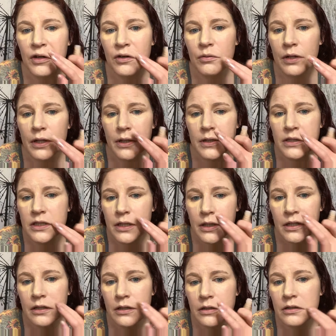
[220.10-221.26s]
What
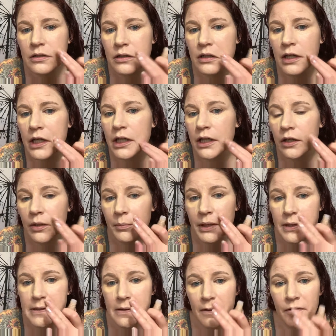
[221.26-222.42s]
did I get on
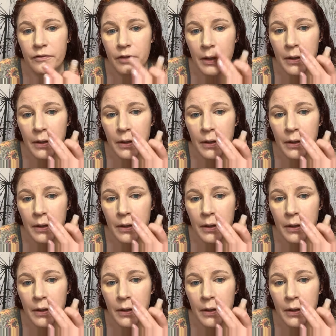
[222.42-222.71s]
myself?